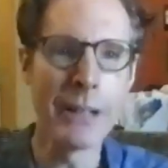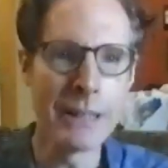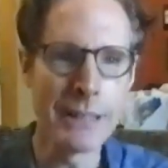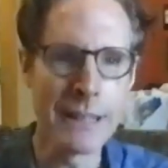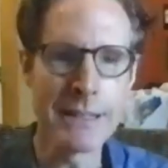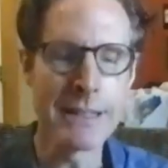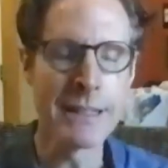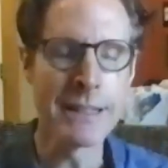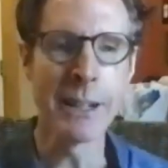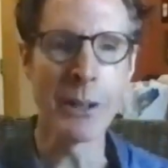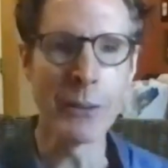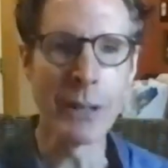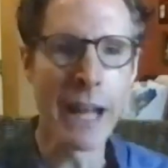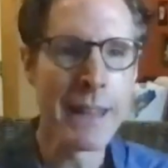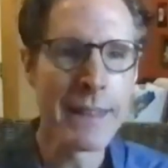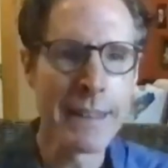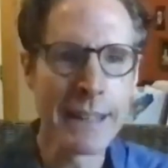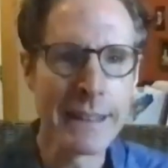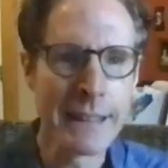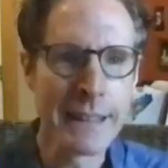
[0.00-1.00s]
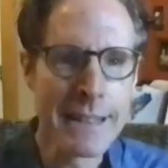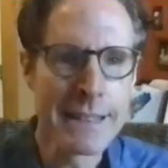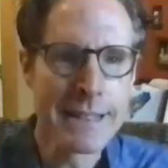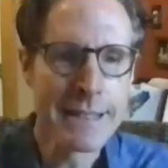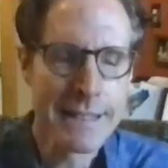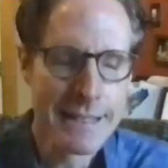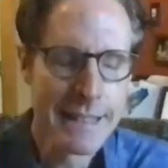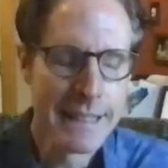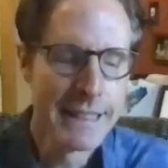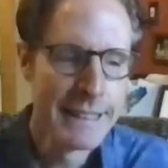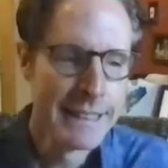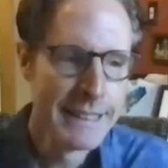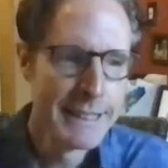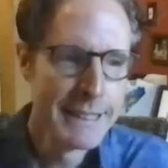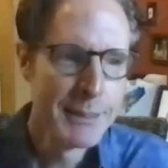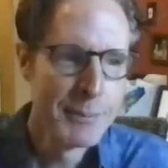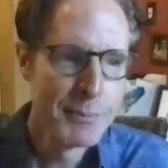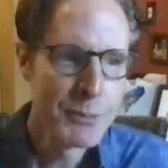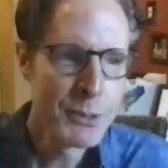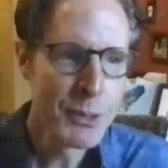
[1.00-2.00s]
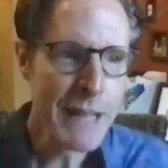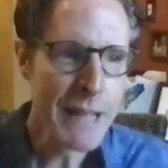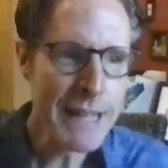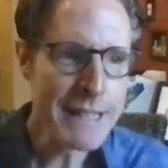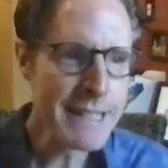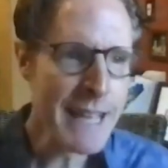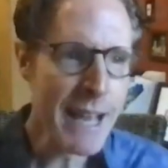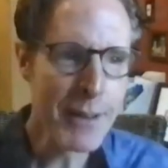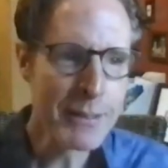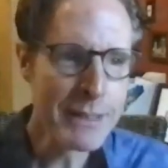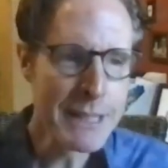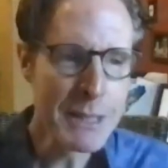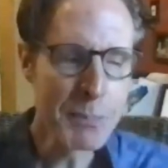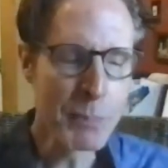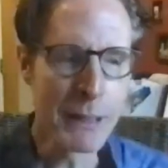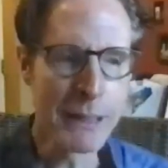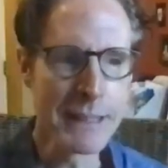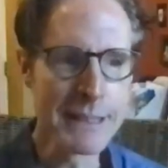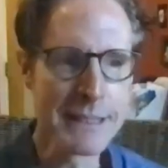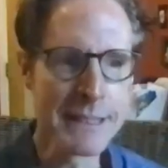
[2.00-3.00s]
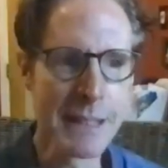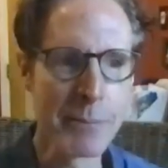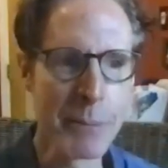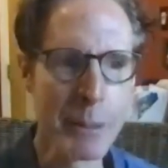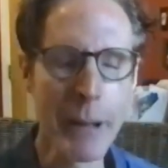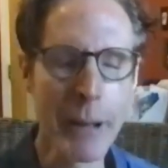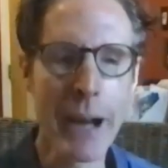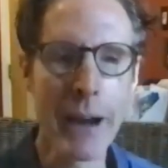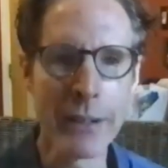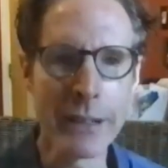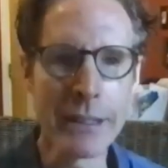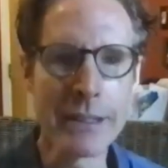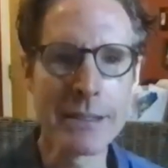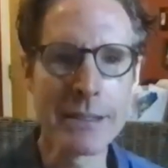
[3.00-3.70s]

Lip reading: And, you know, I think that's how these plays come about.